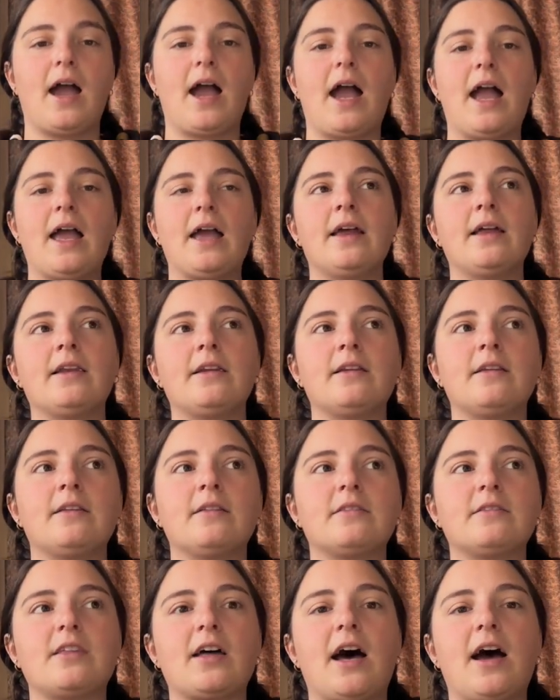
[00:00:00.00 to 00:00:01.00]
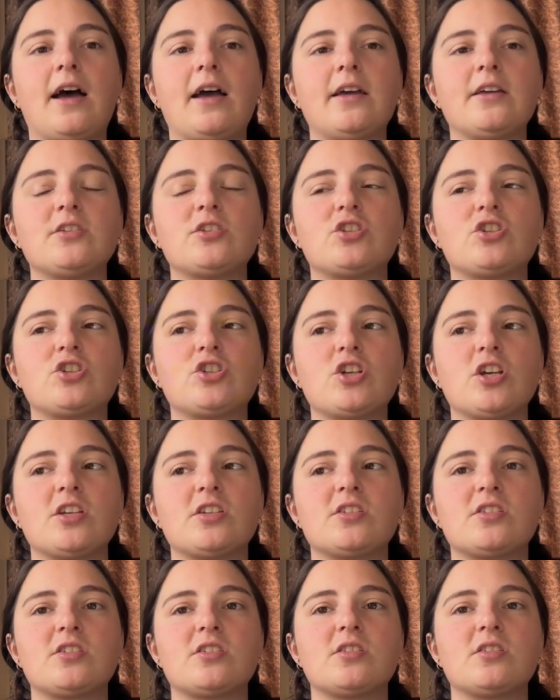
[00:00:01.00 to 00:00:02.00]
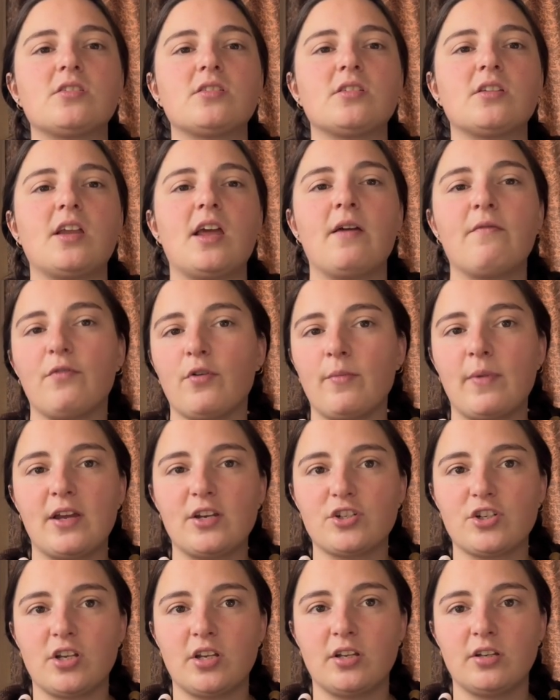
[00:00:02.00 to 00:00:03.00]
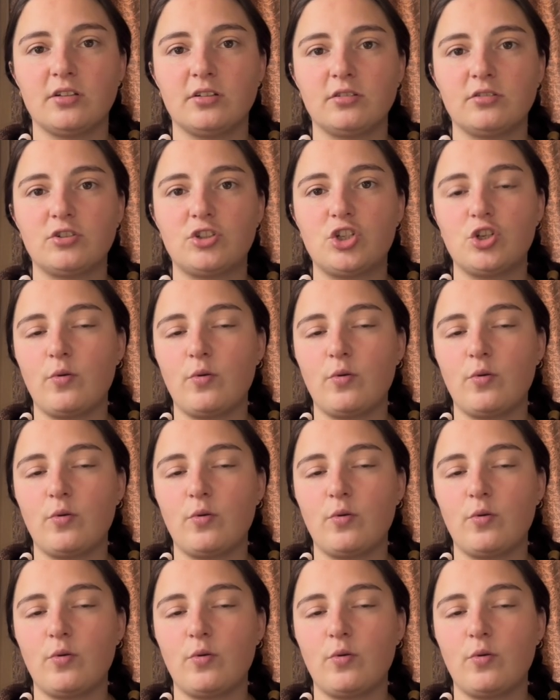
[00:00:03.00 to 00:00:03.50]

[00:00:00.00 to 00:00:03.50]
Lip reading: And that is just information to